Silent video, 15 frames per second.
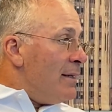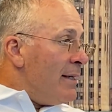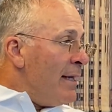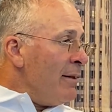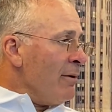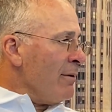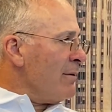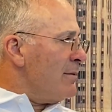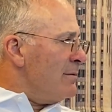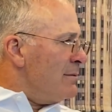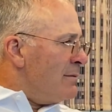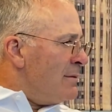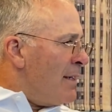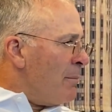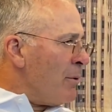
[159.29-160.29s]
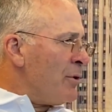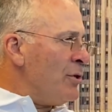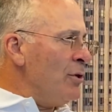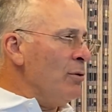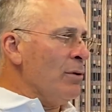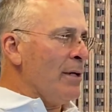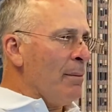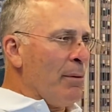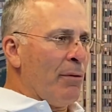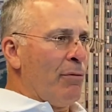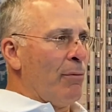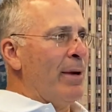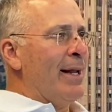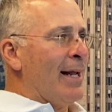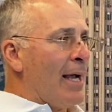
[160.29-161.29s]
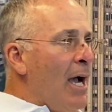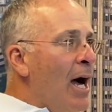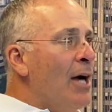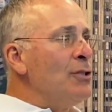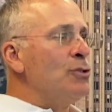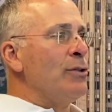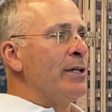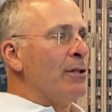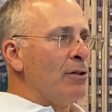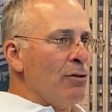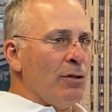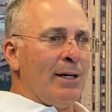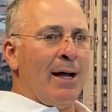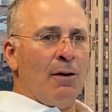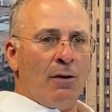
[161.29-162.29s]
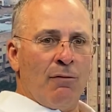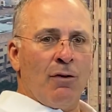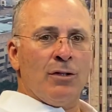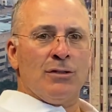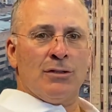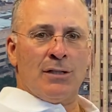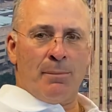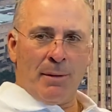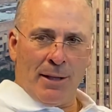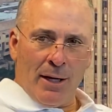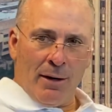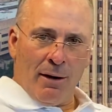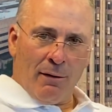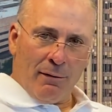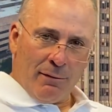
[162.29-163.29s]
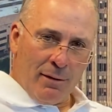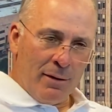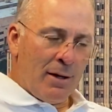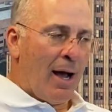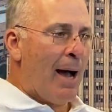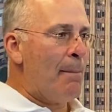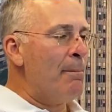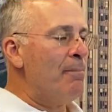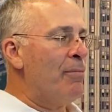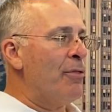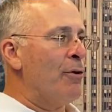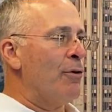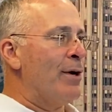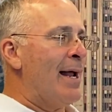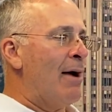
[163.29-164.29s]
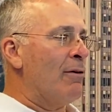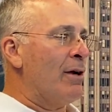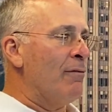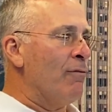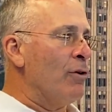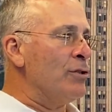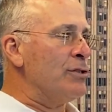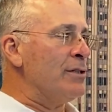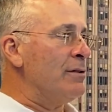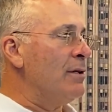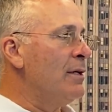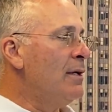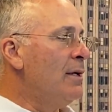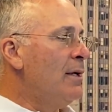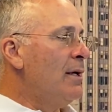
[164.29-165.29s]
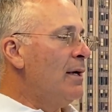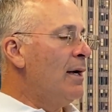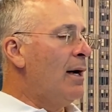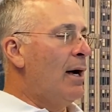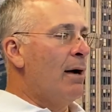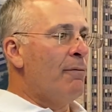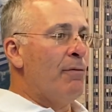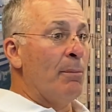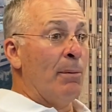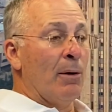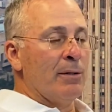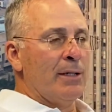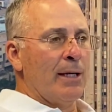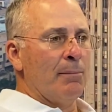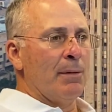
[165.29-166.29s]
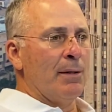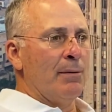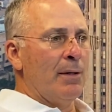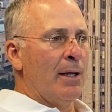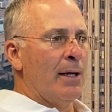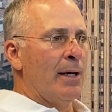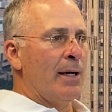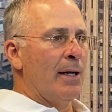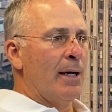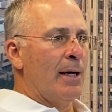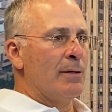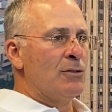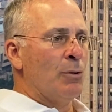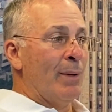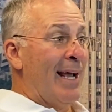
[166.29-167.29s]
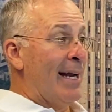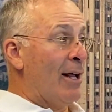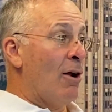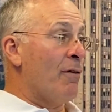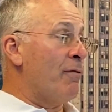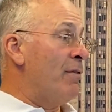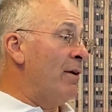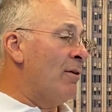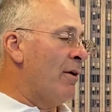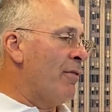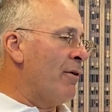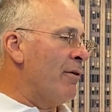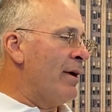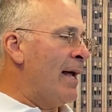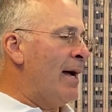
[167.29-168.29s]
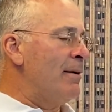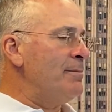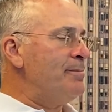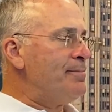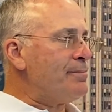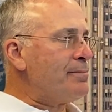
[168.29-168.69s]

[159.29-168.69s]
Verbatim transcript: either number two or number three in the country in third down conversions. I mean, they are top third down conversion uh, football team. And, and uh, so we got to get off the field on third down.